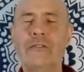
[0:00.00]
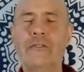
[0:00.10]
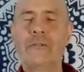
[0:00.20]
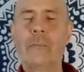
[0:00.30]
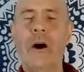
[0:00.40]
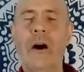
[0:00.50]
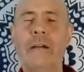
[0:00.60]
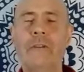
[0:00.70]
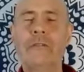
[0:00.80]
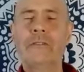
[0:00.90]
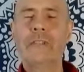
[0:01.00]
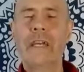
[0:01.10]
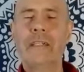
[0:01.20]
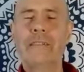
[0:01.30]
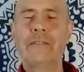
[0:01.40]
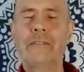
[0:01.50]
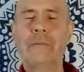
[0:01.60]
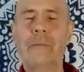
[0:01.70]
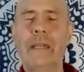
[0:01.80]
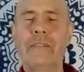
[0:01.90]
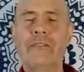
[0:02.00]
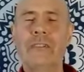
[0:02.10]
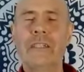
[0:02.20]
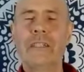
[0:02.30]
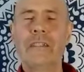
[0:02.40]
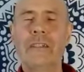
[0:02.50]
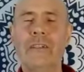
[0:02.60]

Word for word: a smile, sending some energy